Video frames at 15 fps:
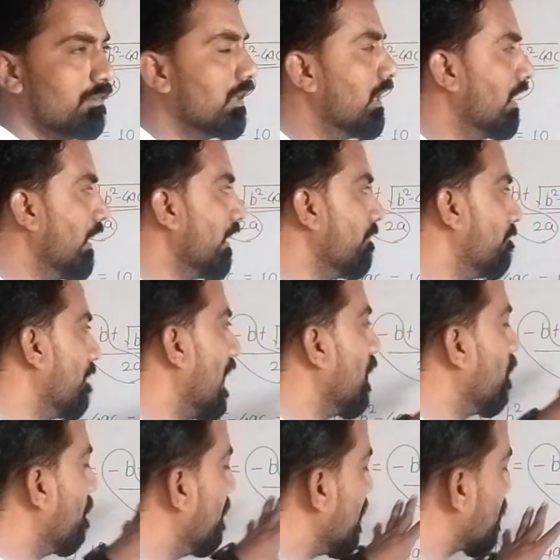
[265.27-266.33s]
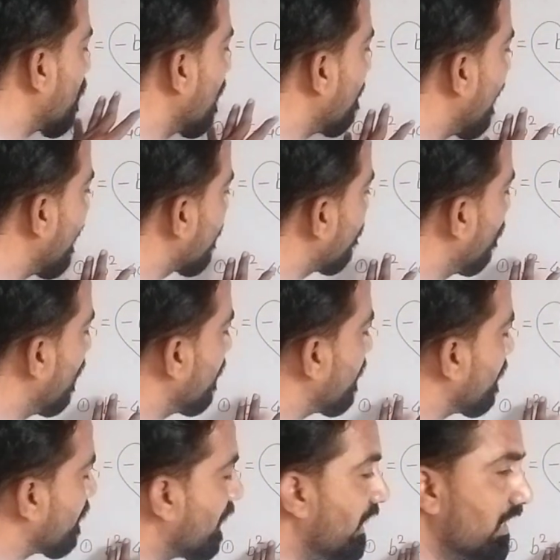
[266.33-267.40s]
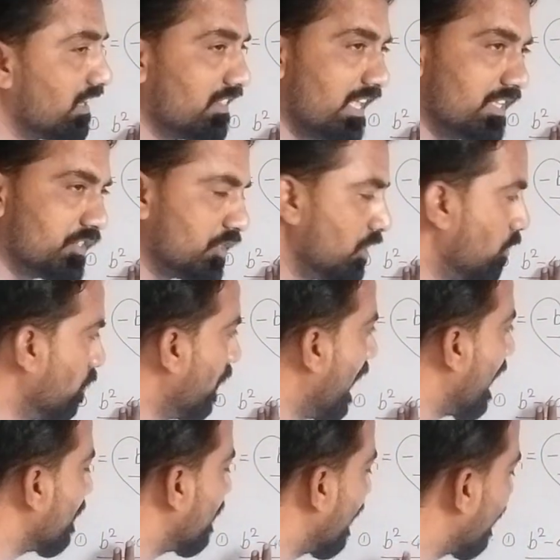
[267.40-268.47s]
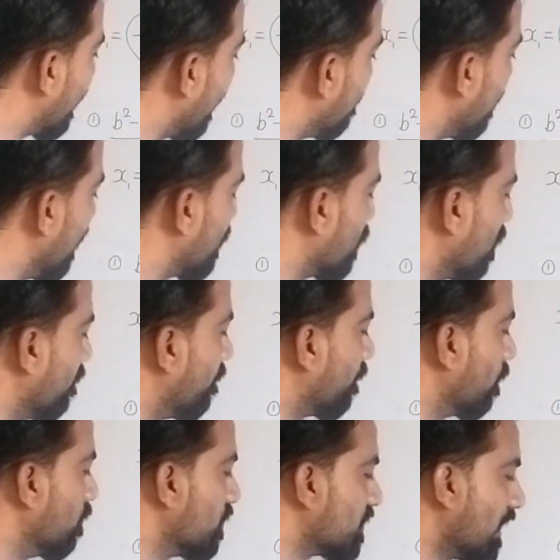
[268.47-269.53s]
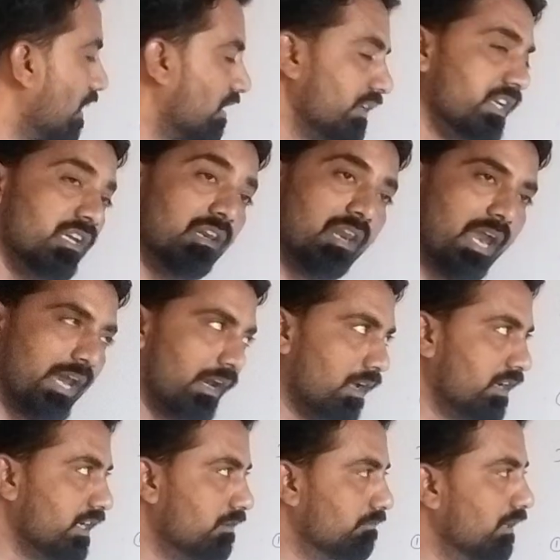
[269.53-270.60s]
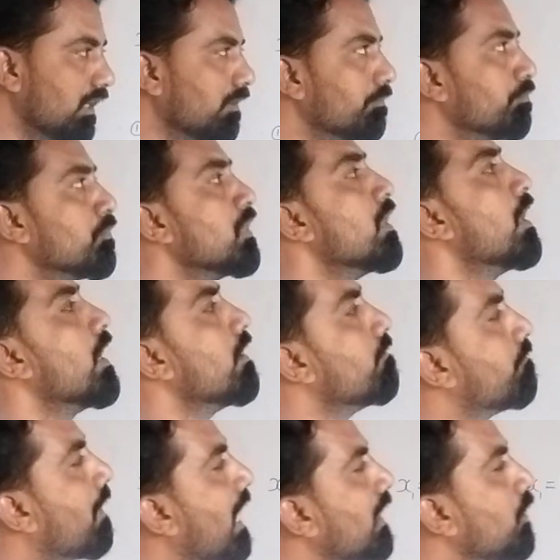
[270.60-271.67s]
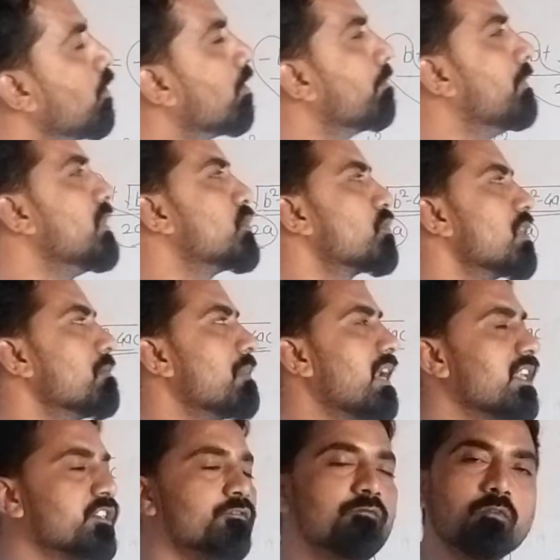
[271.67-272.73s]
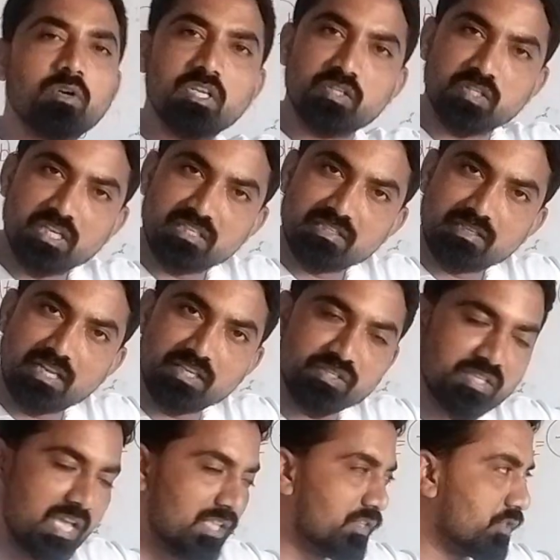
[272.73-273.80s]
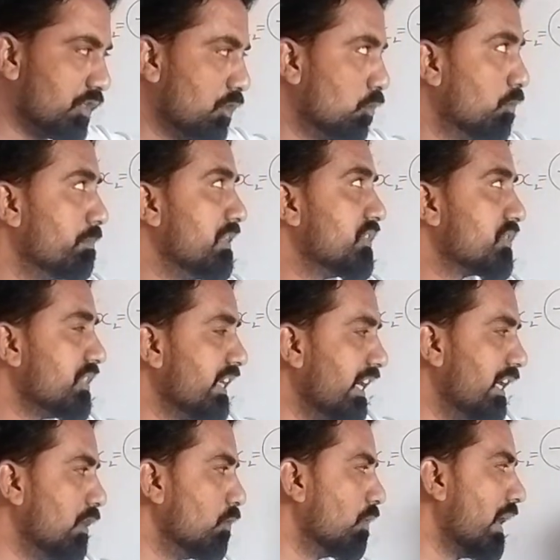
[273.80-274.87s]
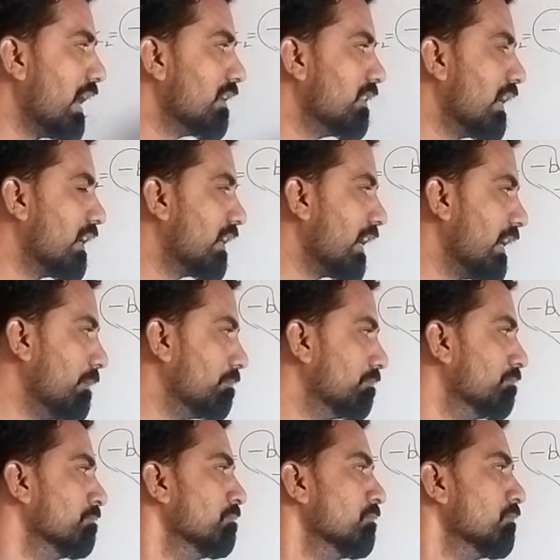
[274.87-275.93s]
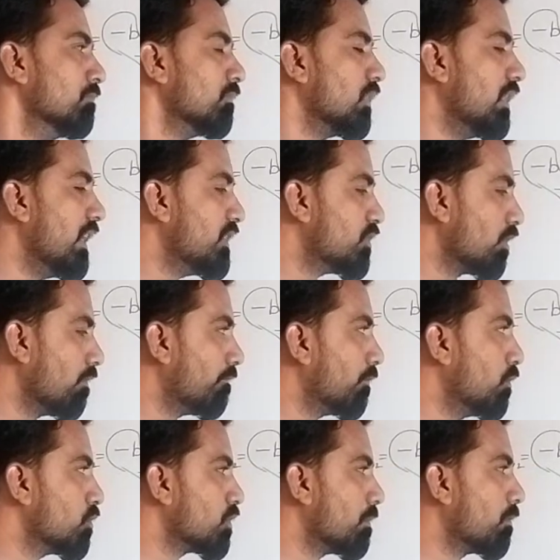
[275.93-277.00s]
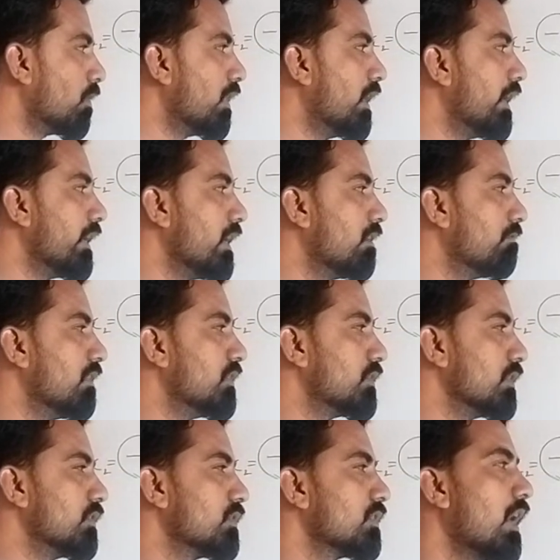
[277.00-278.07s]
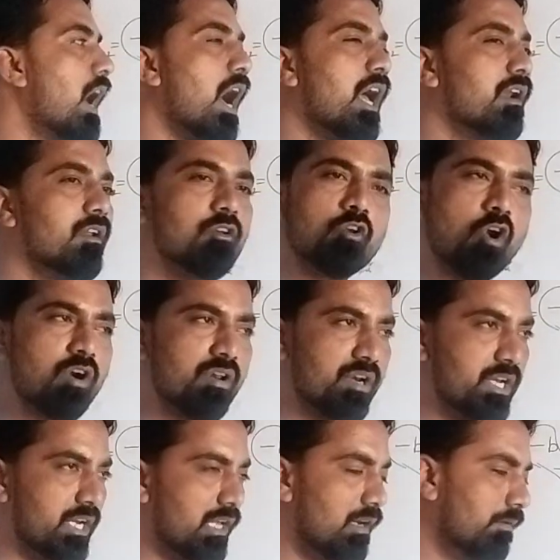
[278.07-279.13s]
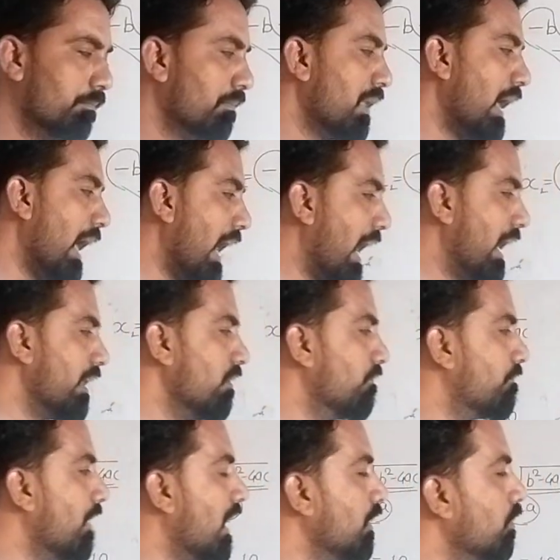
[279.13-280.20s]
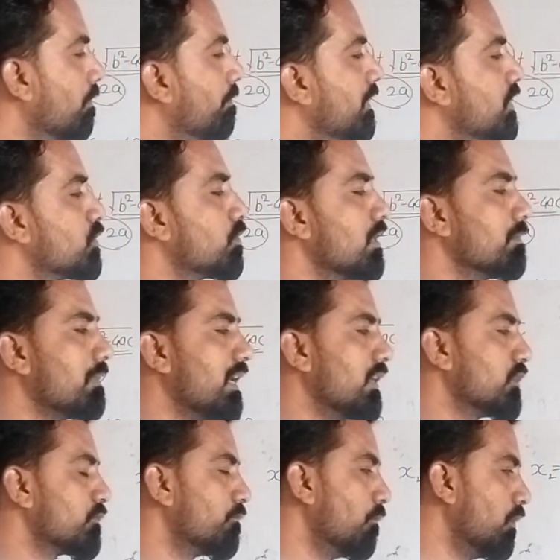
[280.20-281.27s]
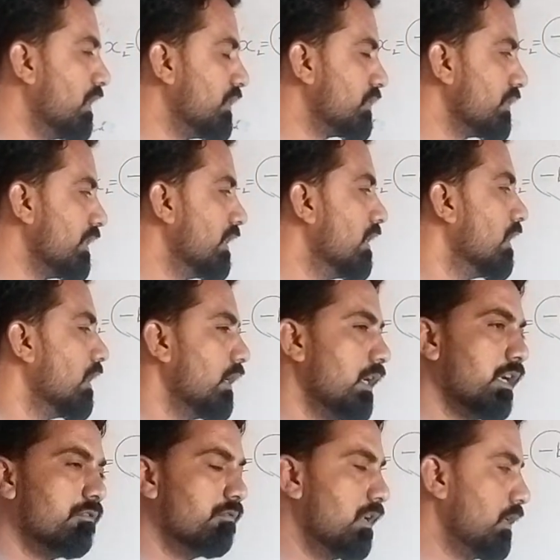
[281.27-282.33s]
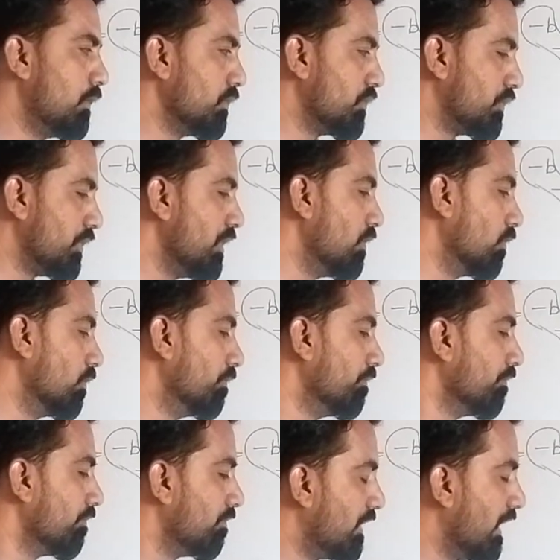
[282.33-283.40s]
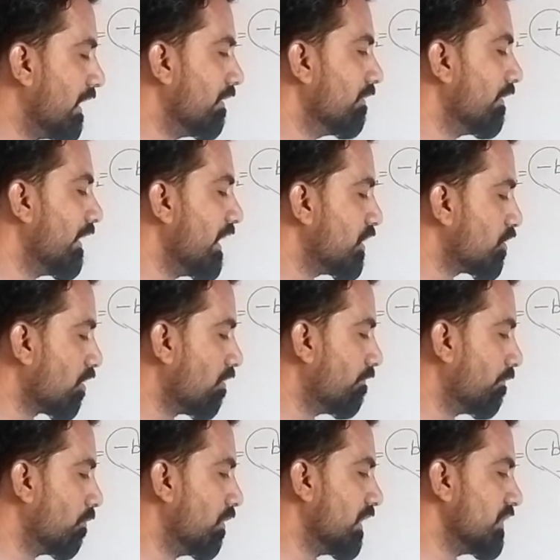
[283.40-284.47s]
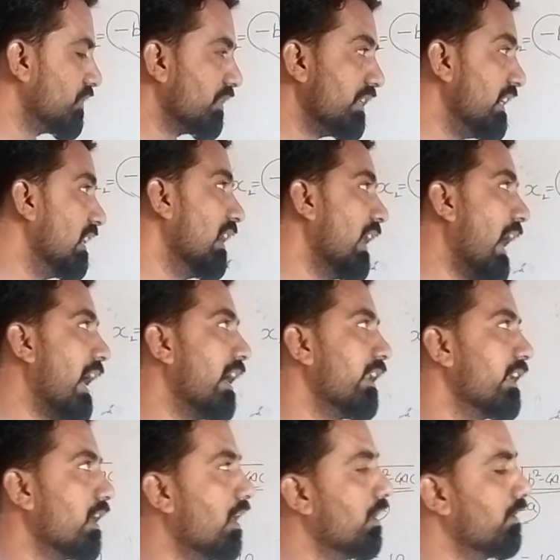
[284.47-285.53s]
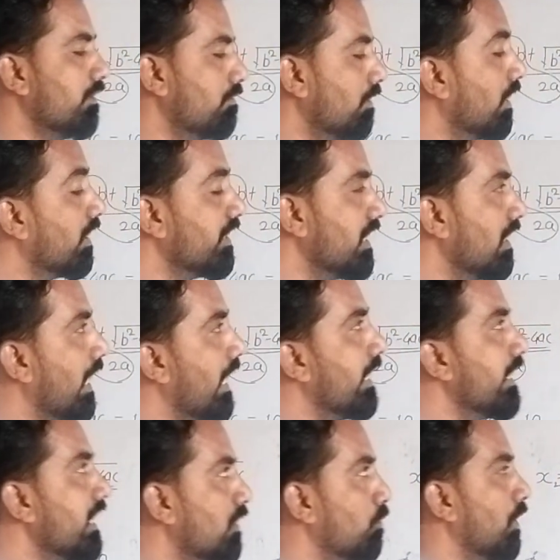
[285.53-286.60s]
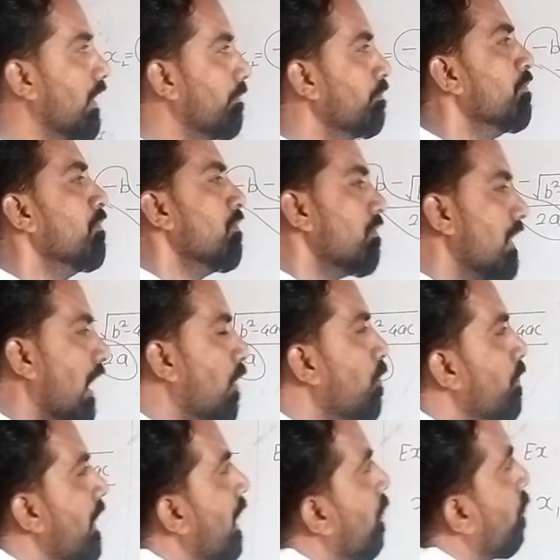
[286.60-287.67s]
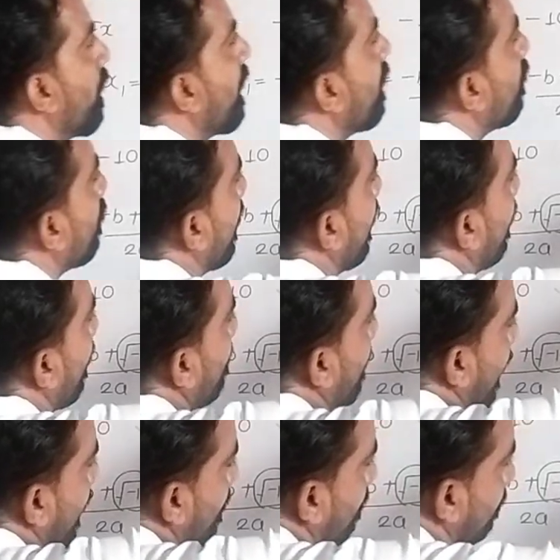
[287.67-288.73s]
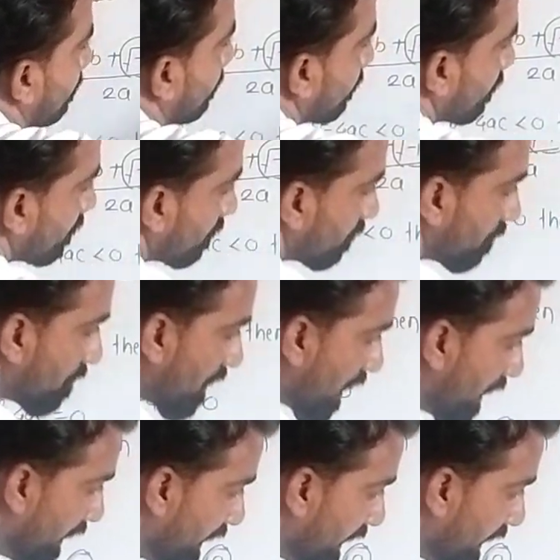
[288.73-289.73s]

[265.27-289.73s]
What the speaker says: If value of b square minus 4ac is greater than 0, at that time nature of roots are real and unequal. If value of b square minus 4ac is less than 0, means negative, at that time nature of roots of quadratic equations are not real. And if value of b square minus 4ac equal to 0, then nature of root is real and equal. Now we are going to determine